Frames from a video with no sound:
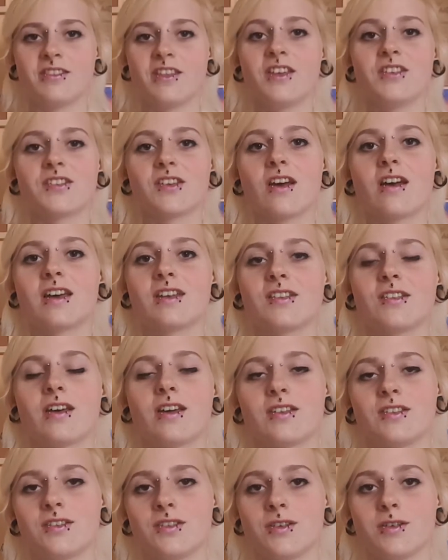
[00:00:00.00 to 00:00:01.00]
These guys
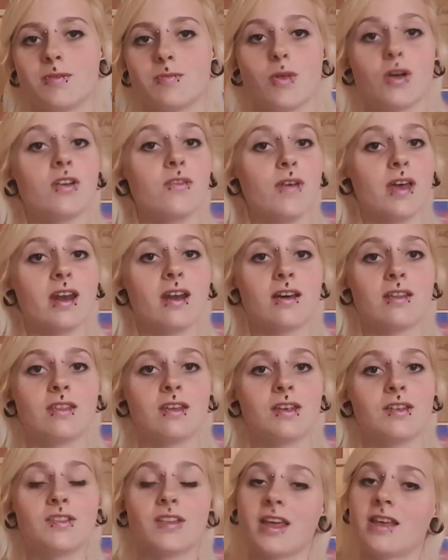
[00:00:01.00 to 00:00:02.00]
like to motivate
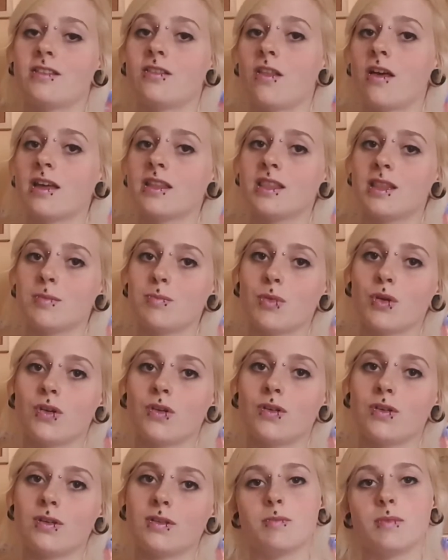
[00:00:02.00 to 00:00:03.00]
others and lighten the
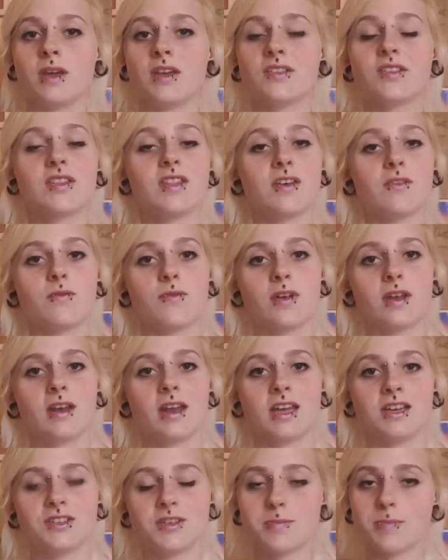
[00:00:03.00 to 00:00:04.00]
mood. Because of their fun
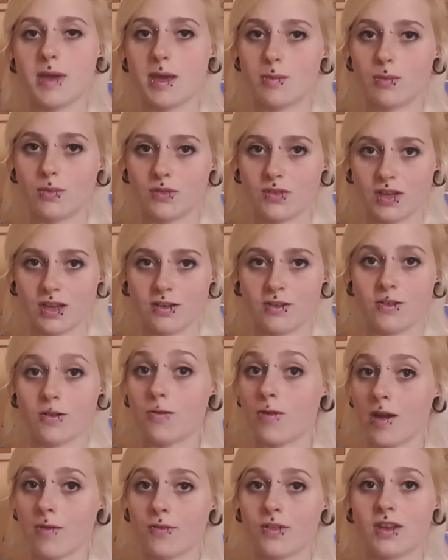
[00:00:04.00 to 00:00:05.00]
nature, people tend to
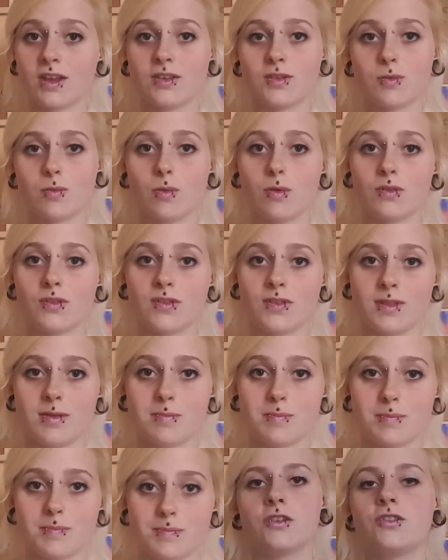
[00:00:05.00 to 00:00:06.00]
gravitate towards
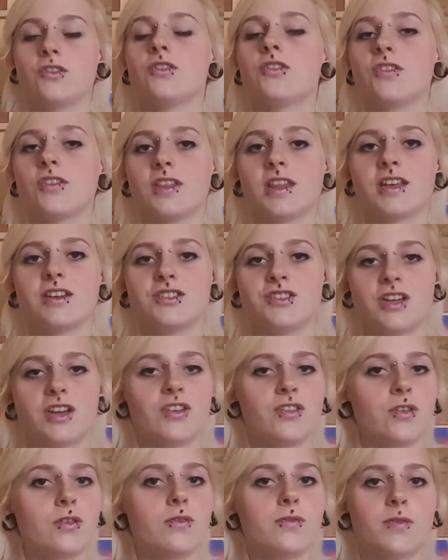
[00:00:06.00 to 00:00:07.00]
them. Due to their
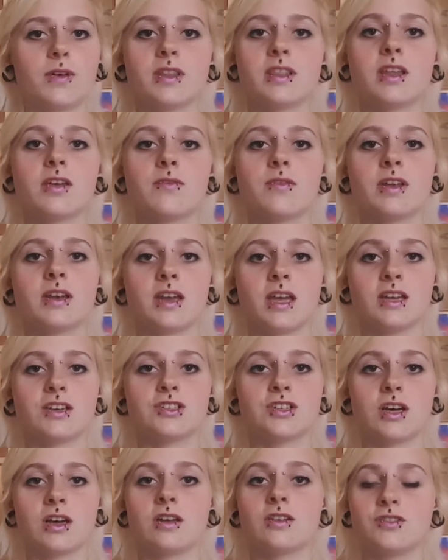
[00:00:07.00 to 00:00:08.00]
gentle, fun-loving
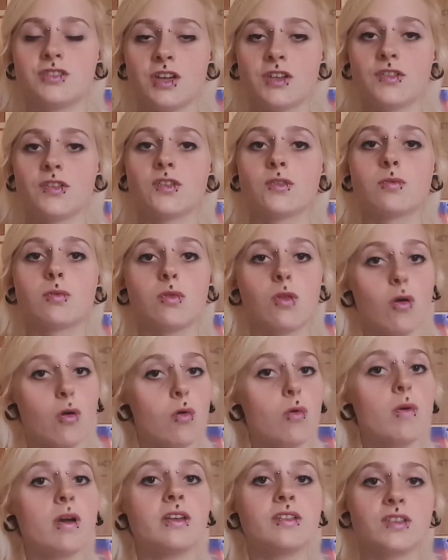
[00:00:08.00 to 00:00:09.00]
nature, Jesters will
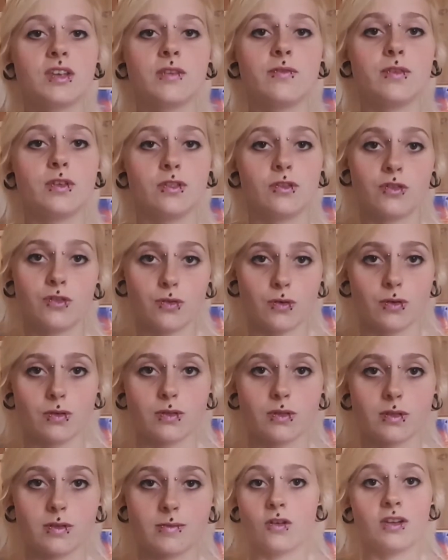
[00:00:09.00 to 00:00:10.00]
always give you the truth.
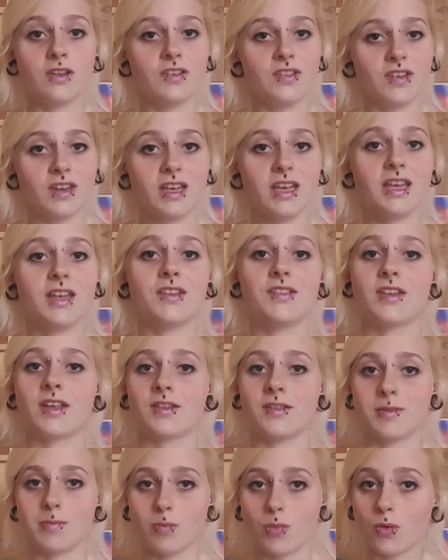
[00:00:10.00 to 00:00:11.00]
Honesty is
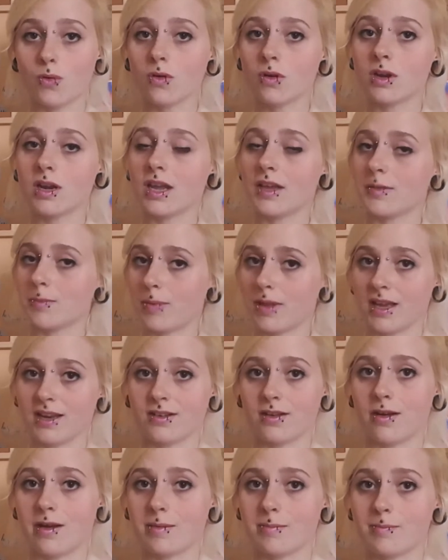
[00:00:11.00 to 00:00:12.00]
as important as
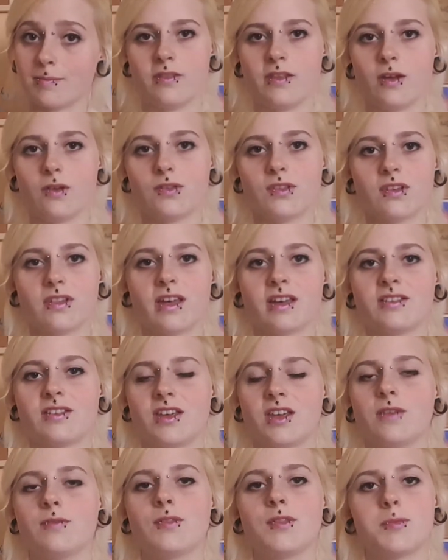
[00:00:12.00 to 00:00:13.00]
playtime. They also like
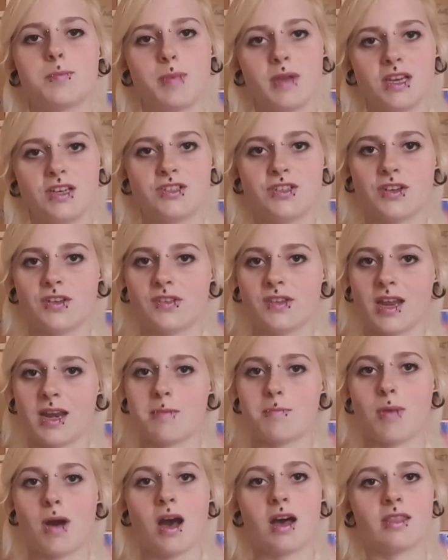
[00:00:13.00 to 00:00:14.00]
to give speeches and
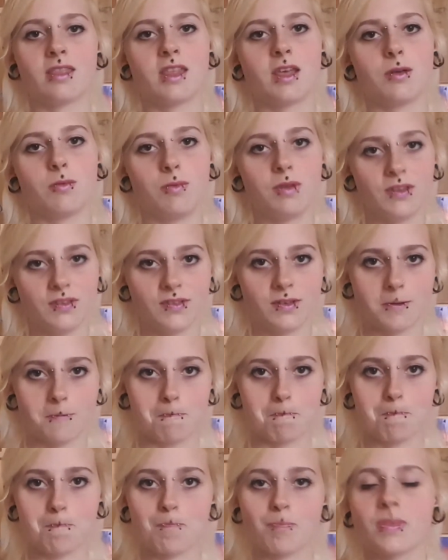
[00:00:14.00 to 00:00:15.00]
impart their
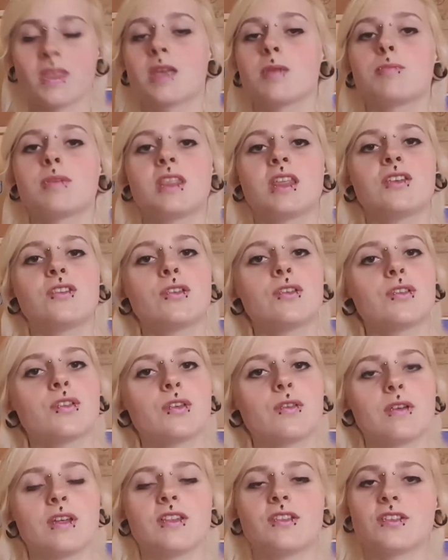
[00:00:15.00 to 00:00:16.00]
wisdom. but they do
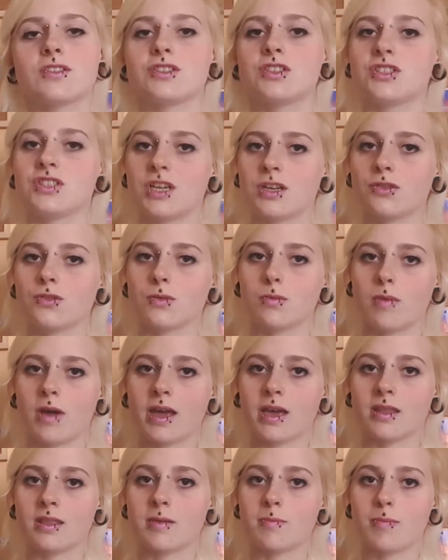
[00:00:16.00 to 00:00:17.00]
so in such a gentle
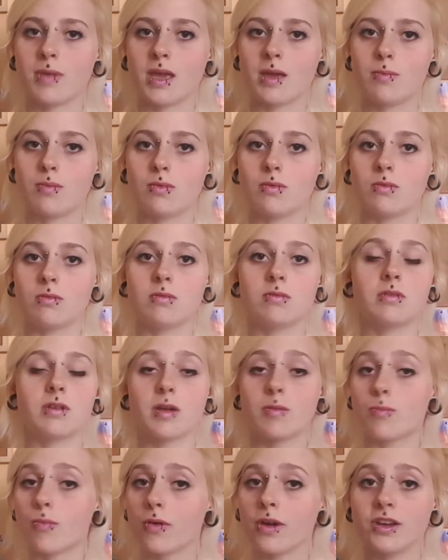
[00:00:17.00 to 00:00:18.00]
way that people
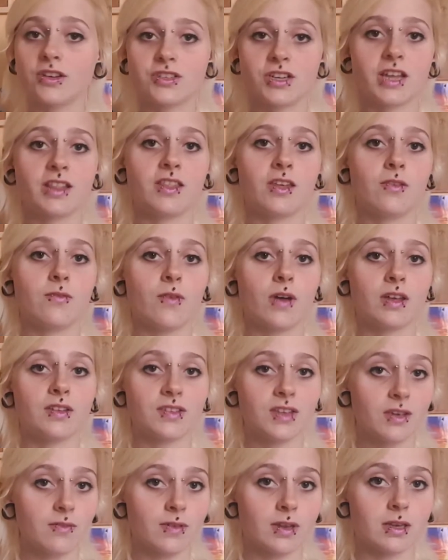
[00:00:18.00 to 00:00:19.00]
appreciate the advice
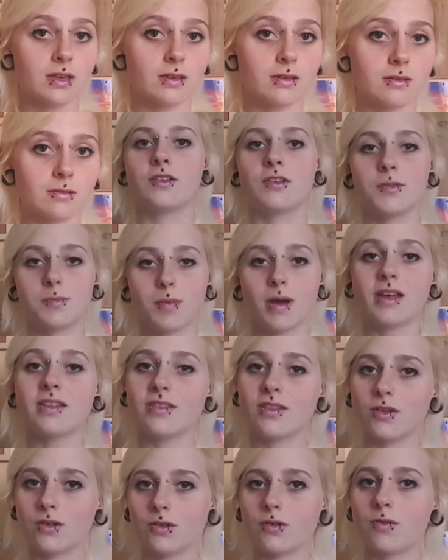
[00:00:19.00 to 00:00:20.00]
given.
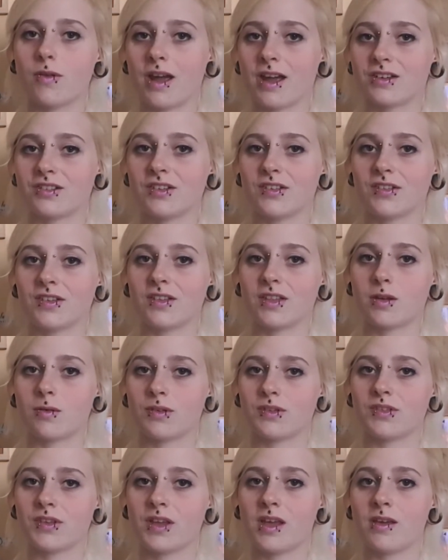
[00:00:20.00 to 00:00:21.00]
Despite the good reactions that they
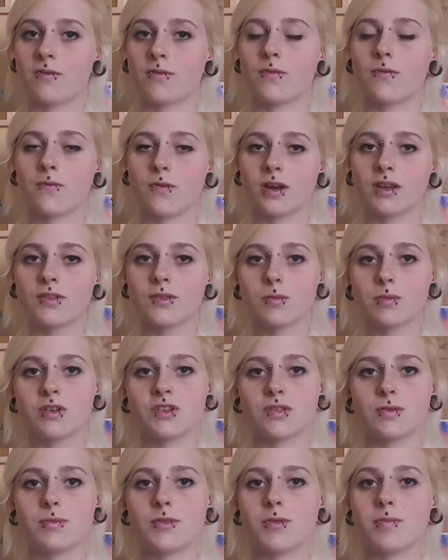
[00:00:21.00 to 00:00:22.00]
receive, friends
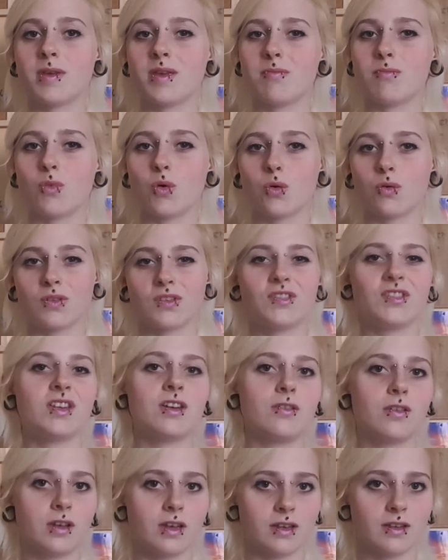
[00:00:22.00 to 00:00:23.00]
wish them to be more
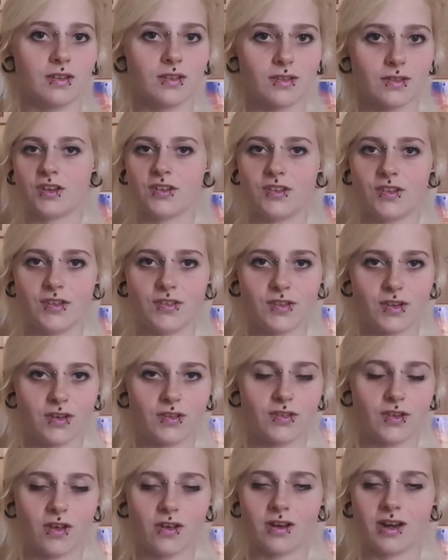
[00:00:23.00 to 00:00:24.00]
serious. Jesters
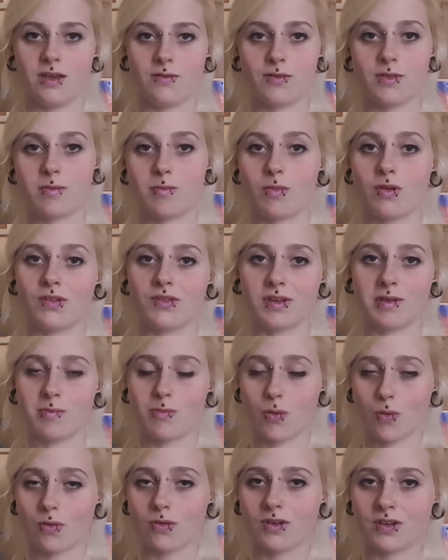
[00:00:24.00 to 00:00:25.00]
can turn even the most
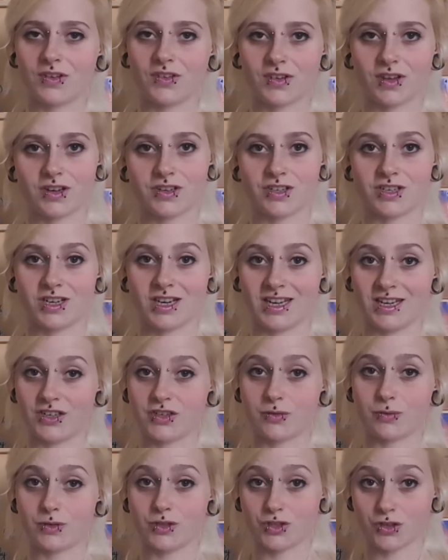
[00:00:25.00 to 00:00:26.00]
important discussion
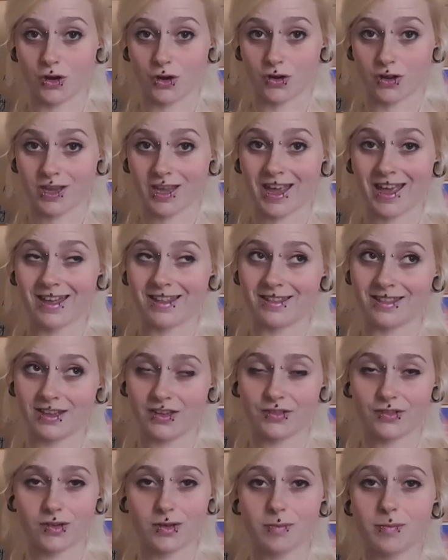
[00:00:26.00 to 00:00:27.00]
into a joke, and
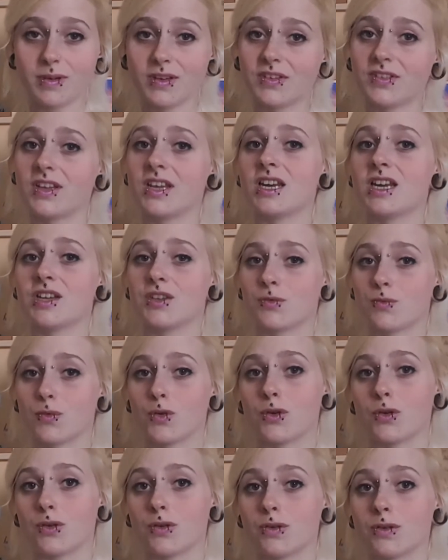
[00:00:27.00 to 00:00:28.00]
this could be seen as
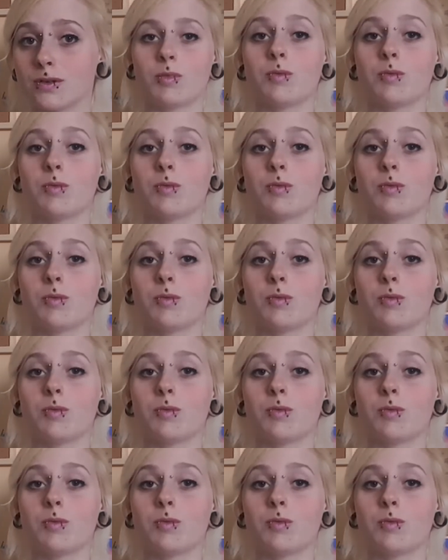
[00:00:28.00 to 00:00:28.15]
rude.